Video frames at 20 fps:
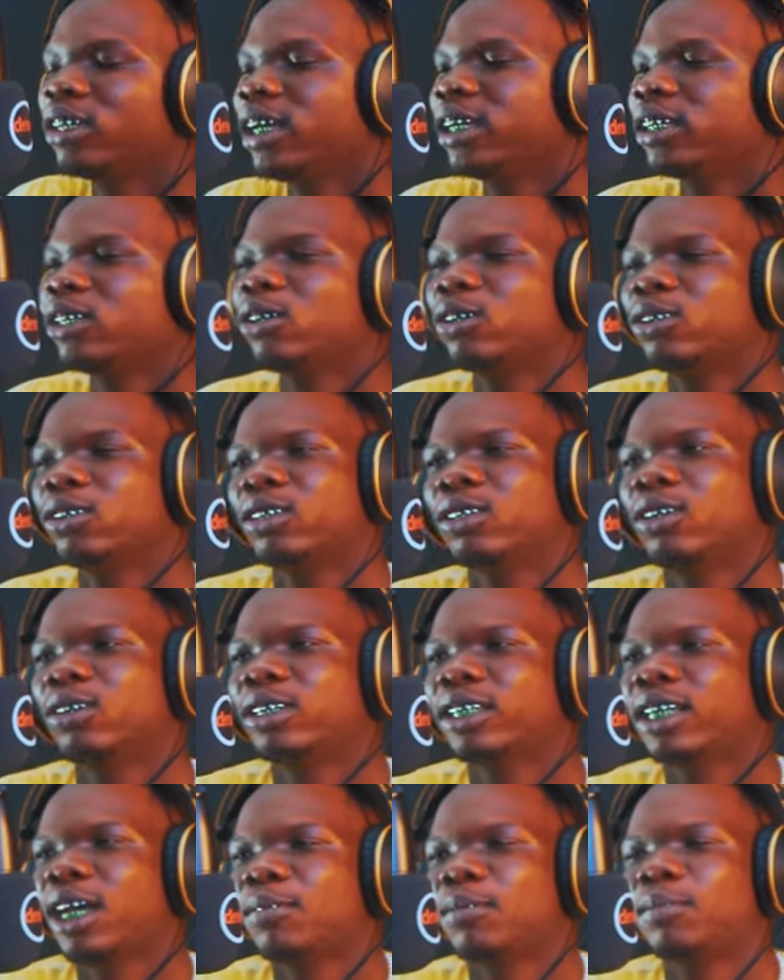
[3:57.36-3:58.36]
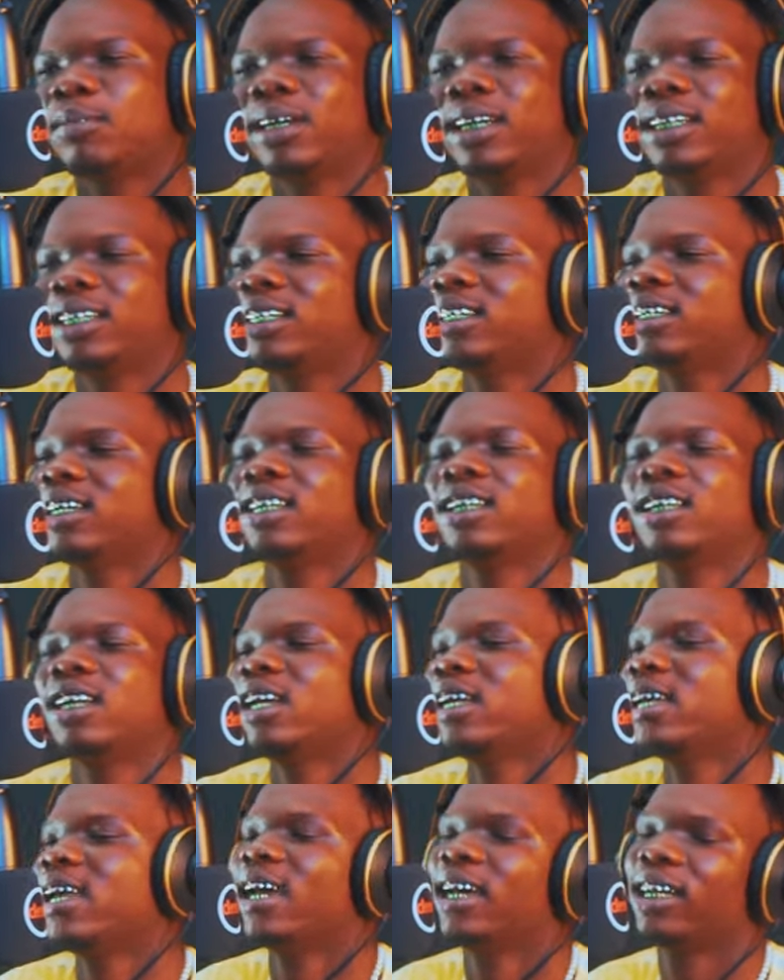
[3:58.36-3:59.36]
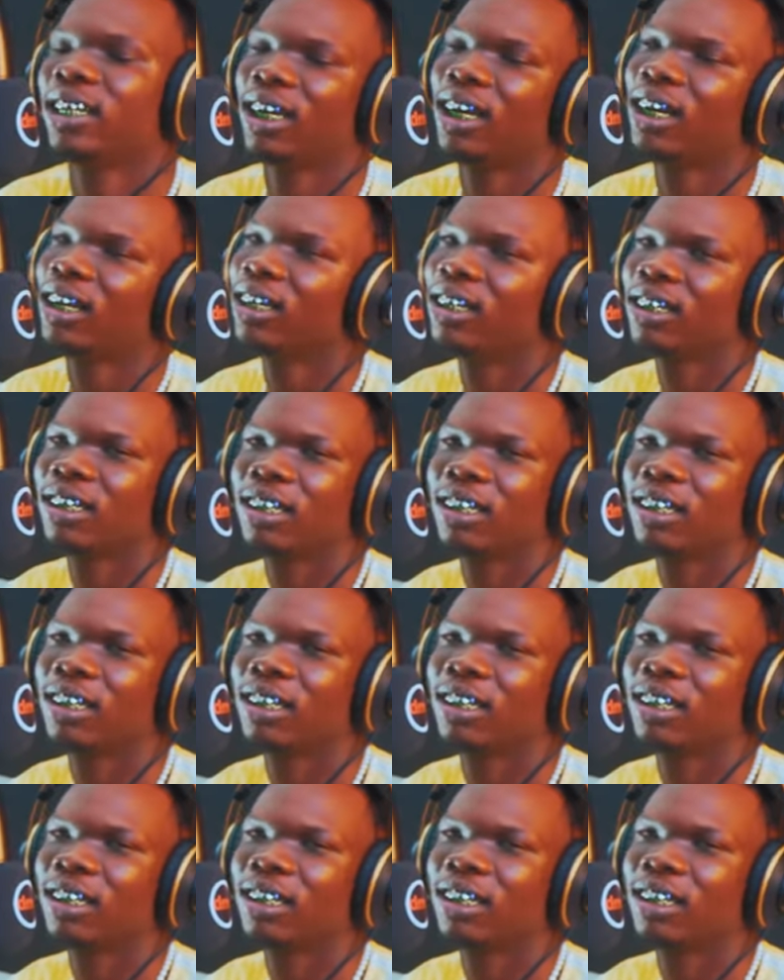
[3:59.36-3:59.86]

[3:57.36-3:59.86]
like those those type of places, and yeah, nah.